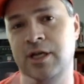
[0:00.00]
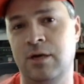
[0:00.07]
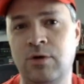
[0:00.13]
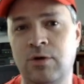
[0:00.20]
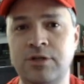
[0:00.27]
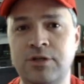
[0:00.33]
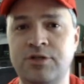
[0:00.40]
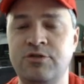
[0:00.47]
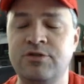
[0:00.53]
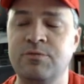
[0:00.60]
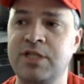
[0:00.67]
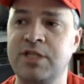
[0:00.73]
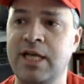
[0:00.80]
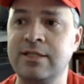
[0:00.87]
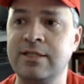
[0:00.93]
I want to do
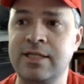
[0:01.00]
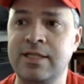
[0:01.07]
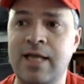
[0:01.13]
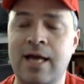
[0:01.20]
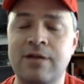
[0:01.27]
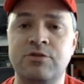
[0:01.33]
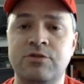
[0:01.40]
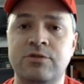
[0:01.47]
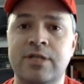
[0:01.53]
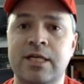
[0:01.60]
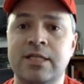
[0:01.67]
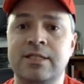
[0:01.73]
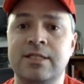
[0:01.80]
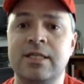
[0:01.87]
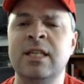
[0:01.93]
some testing, actual
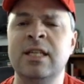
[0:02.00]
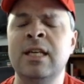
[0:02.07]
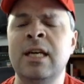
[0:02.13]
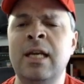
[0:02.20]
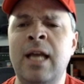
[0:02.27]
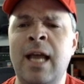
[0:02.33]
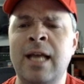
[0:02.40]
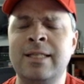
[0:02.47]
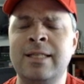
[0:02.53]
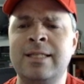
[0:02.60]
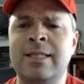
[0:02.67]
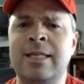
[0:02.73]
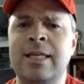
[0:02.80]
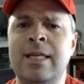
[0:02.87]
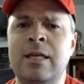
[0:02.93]
testing, and
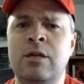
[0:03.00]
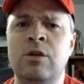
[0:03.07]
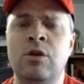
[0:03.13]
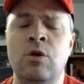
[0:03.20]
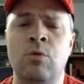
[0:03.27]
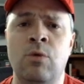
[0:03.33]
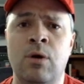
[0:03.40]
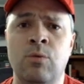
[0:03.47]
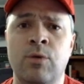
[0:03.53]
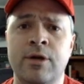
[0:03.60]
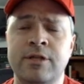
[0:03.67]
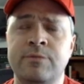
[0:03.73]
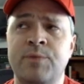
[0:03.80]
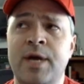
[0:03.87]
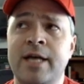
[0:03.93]
see what
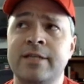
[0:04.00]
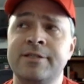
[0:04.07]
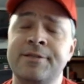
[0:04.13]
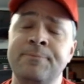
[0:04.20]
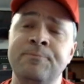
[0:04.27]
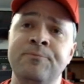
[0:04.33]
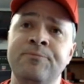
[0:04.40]
works best.